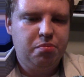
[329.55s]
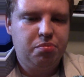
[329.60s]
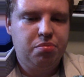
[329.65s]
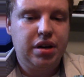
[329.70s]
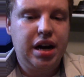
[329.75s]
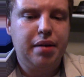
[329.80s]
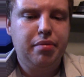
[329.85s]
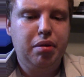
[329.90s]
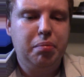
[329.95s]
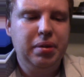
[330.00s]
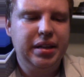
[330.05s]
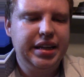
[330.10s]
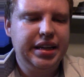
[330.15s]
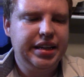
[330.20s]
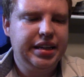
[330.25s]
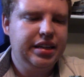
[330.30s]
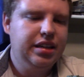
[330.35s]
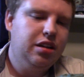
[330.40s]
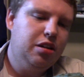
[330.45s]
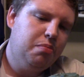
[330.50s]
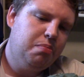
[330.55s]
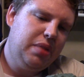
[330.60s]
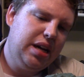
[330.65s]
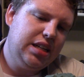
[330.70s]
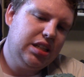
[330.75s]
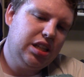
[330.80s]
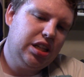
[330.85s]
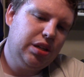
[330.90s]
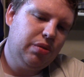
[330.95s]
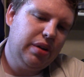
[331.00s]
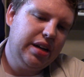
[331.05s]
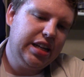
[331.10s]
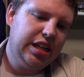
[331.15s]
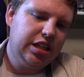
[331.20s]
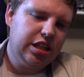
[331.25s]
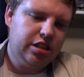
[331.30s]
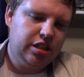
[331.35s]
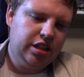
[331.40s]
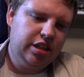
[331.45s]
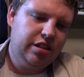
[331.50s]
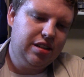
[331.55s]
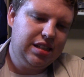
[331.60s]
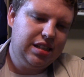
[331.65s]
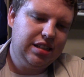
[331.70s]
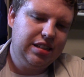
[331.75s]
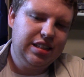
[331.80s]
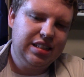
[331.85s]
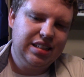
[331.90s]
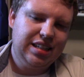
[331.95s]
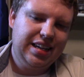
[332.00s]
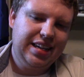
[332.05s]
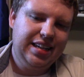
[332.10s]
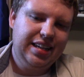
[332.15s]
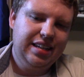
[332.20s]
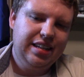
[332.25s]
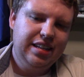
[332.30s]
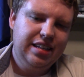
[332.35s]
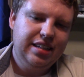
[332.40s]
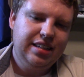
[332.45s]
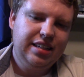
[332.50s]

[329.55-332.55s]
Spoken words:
probably based on the way that the turrets are designed,